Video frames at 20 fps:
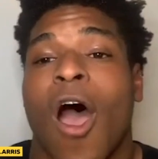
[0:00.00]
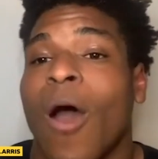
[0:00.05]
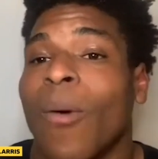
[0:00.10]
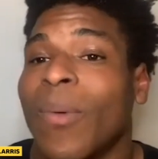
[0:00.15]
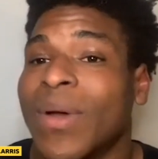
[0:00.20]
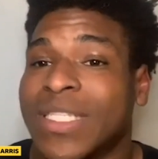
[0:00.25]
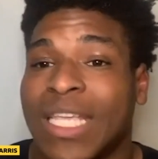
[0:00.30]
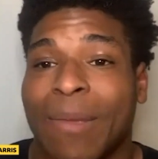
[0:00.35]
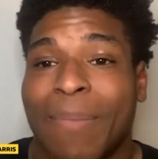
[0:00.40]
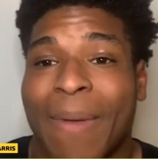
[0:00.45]

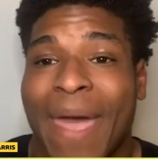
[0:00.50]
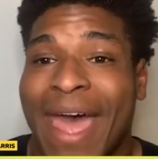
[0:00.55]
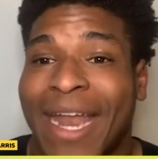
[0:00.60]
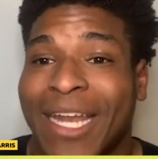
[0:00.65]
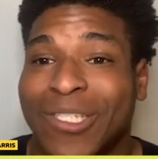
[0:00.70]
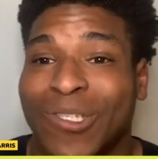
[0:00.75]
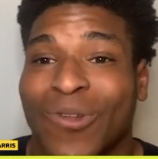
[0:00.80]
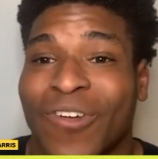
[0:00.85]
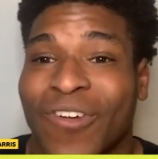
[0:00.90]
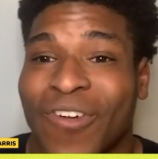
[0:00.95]
Always keep an
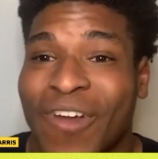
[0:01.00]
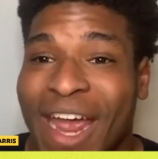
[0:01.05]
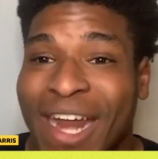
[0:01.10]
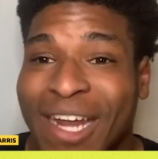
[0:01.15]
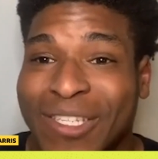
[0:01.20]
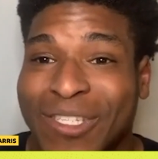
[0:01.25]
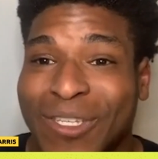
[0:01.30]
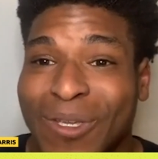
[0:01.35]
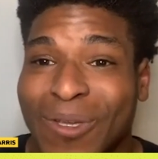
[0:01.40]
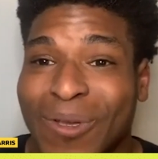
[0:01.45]
attitude of
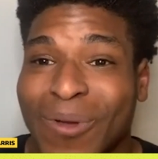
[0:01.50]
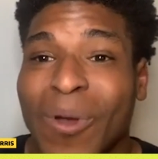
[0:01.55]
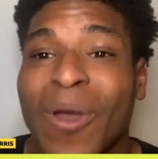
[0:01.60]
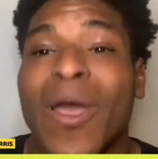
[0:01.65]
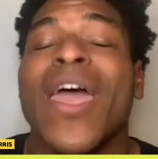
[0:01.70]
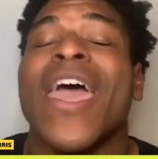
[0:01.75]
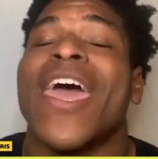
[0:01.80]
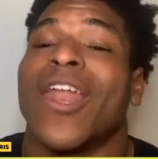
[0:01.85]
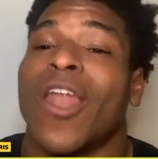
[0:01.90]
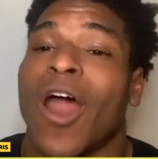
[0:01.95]

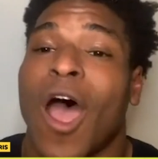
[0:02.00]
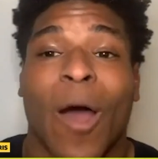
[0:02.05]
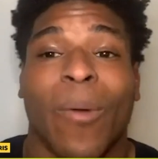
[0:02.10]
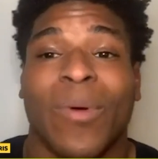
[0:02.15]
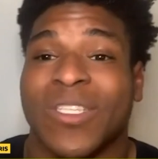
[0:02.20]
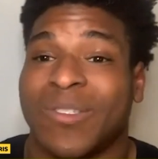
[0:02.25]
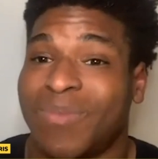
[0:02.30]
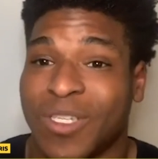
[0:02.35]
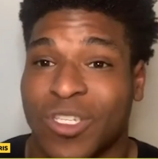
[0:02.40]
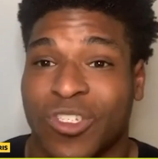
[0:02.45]
gratitude and
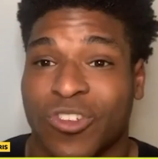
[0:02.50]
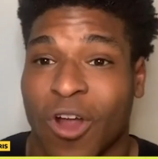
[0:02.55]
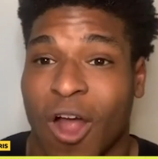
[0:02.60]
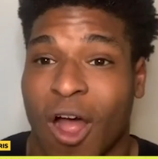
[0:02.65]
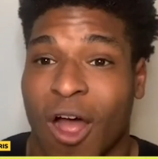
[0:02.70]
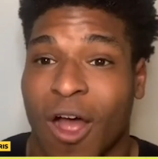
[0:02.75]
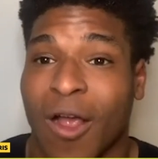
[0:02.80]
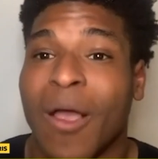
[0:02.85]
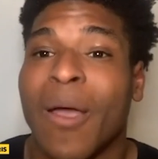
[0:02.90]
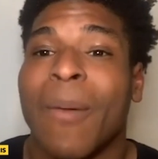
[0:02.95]
always be
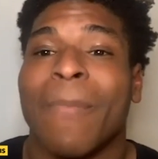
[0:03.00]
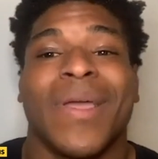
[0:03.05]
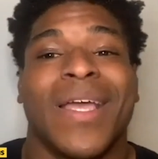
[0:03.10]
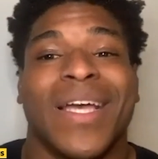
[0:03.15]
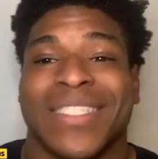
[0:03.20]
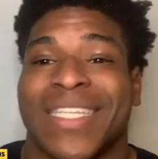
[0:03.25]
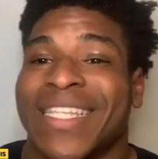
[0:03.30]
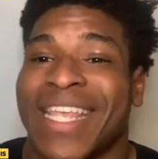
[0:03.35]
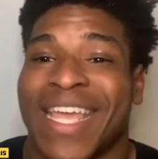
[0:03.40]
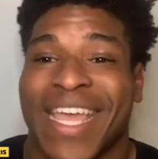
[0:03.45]
strong
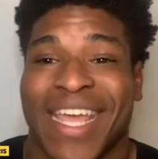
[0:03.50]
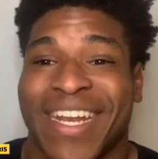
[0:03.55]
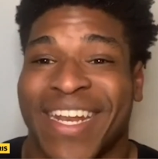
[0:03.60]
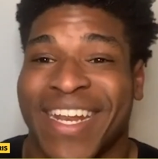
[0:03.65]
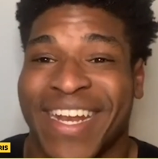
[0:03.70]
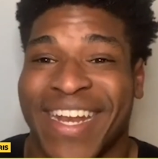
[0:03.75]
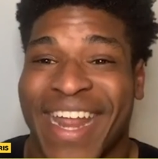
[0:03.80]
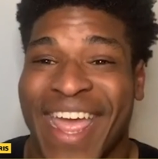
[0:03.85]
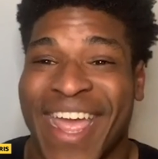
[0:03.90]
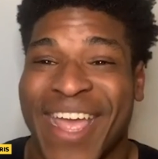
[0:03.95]
because at the end of
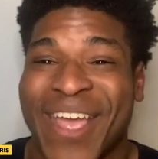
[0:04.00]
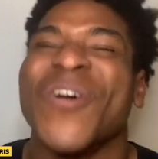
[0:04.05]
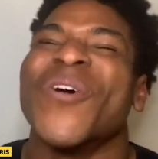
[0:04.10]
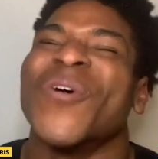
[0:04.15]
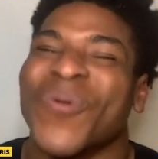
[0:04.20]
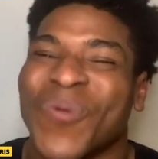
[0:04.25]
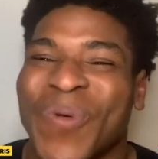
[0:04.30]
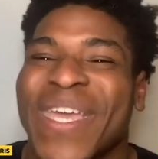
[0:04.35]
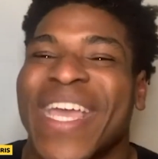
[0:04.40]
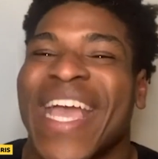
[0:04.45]
the day,
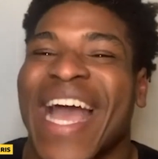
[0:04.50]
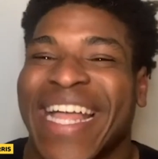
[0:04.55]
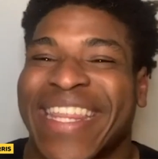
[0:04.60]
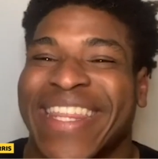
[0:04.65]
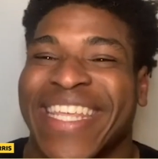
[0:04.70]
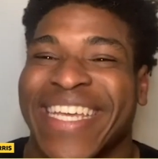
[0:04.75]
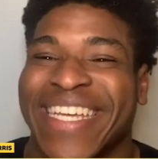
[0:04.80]
we got